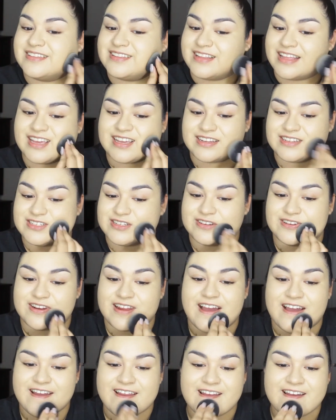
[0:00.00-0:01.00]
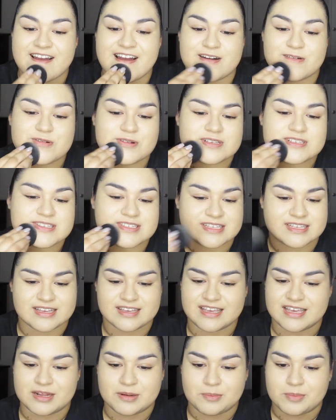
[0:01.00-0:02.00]
Like dude, I was
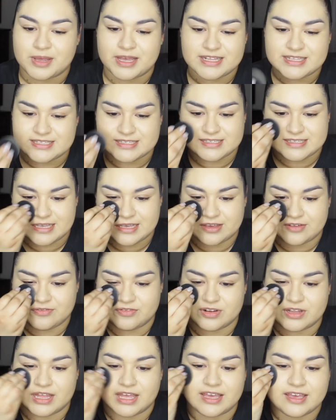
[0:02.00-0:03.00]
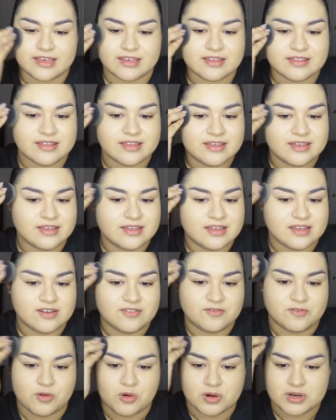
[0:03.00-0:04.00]
in bed sick for like
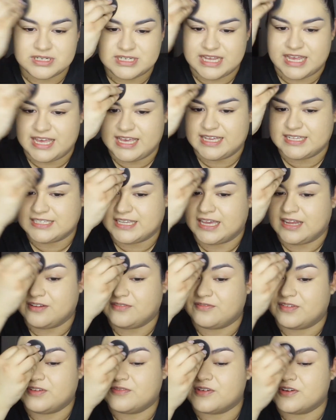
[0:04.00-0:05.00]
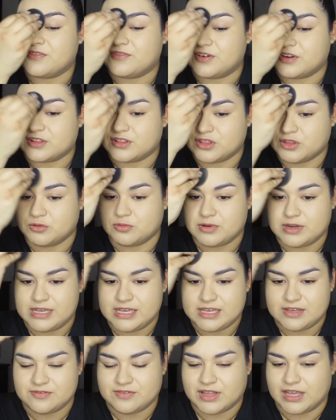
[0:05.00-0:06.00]
4 days. I had a fever for
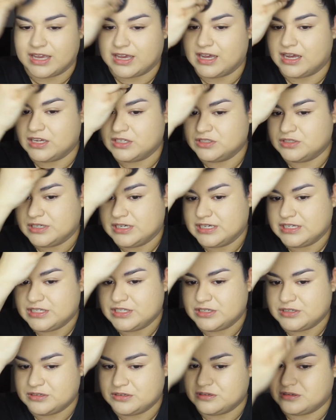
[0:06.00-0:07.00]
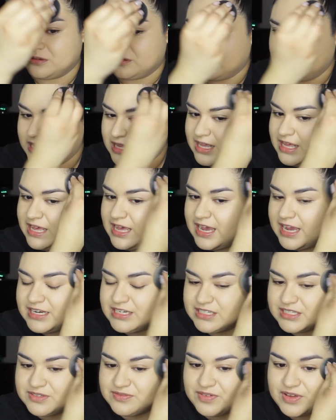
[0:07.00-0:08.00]
3 of like 102. I
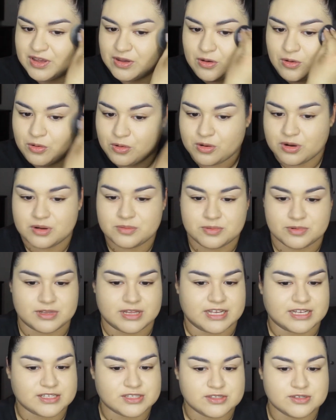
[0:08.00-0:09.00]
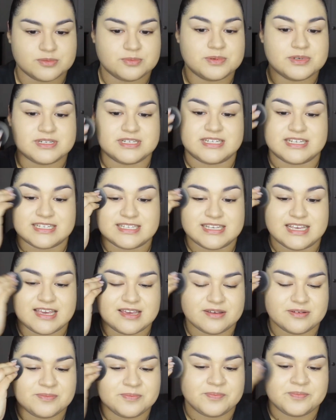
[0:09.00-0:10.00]
just felt horrible, like super
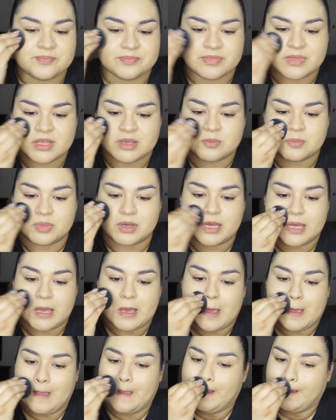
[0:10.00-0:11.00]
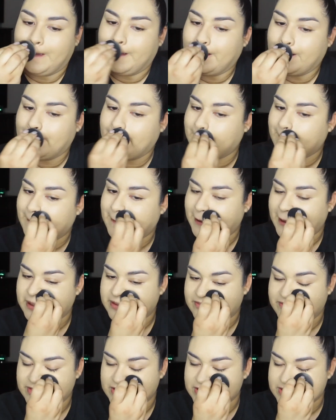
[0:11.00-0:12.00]
dizzy, but I
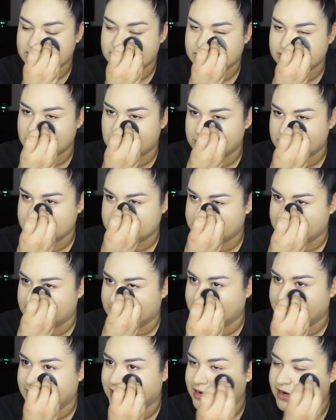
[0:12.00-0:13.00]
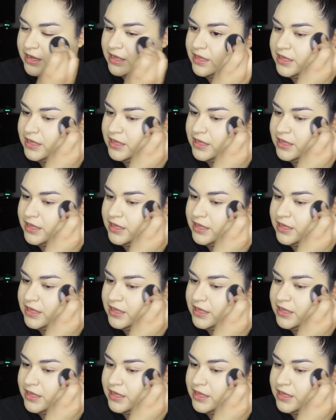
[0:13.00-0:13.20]
feel so much better.